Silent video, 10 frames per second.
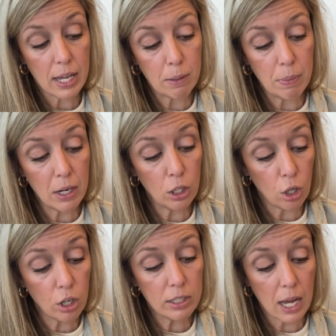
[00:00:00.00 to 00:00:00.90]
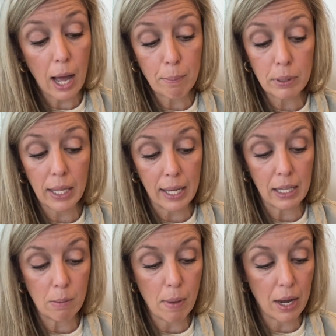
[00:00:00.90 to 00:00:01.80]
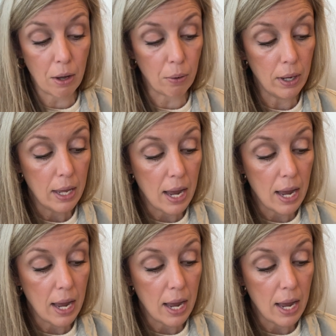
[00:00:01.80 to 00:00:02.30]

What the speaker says: had been a long time playing in the meadow,